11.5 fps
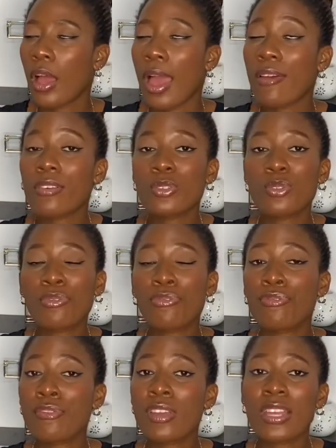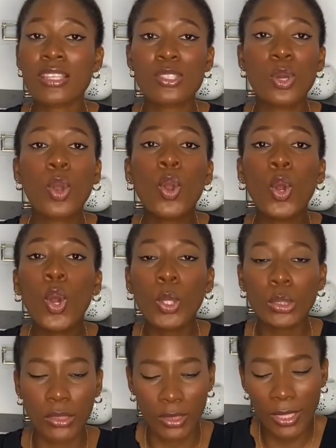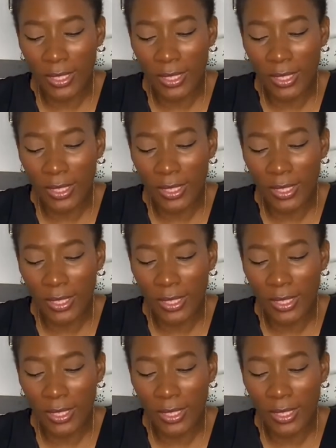I felt so free and so good.